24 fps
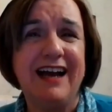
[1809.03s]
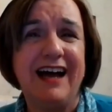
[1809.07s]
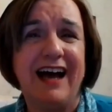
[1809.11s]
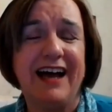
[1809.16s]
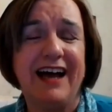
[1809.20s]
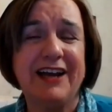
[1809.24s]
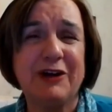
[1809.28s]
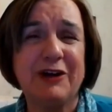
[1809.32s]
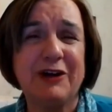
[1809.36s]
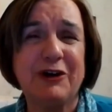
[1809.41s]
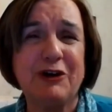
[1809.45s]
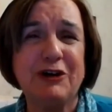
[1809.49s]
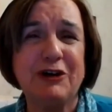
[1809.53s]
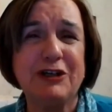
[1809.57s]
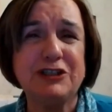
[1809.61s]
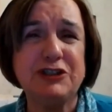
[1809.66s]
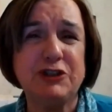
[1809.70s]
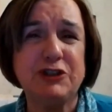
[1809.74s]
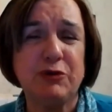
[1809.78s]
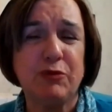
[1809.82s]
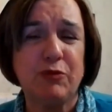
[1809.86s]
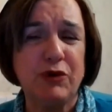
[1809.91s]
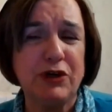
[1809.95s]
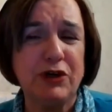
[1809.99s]
I encourage you
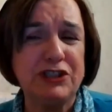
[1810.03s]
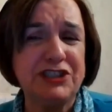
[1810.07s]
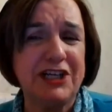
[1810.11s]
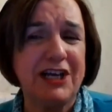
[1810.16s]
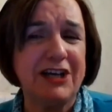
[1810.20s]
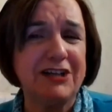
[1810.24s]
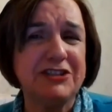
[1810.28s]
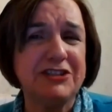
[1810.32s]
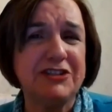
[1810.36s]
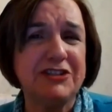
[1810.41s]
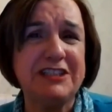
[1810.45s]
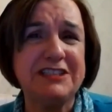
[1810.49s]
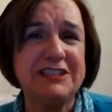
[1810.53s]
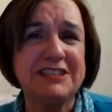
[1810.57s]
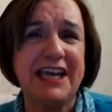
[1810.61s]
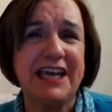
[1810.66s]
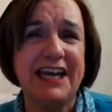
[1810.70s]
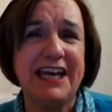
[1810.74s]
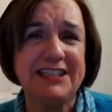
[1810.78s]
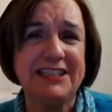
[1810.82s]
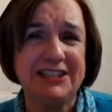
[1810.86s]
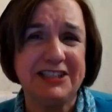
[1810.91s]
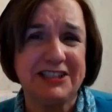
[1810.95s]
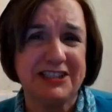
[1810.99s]
to reach out to these
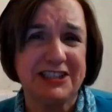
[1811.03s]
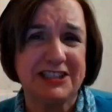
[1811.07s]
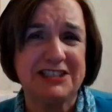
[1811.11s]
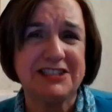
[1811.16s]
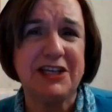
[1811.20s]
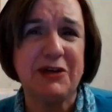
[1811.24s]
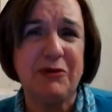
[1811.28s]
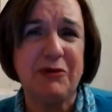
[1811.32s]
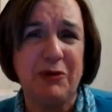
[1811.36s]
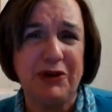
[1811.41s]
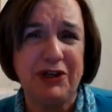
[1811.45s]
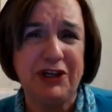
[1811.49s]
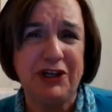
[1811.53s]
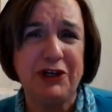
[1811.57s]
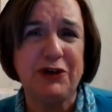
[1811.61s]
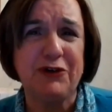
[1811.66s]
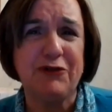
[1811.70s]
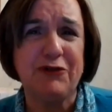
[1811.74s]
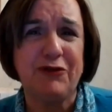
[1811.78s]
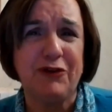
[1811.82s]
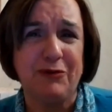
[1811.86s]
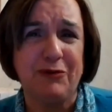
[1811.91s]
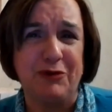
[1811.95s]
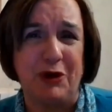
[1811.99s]
candidates. They want to hear
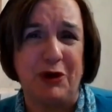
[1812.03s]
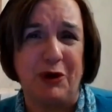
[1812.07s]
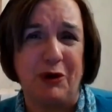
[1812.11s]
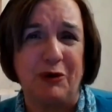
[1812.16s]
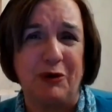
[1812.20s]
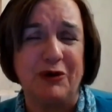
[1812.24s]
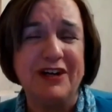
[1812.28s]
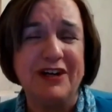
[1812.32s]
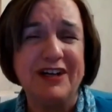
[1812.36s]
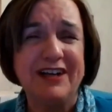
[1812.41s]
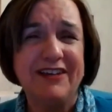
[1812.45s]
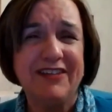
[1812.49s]
from you.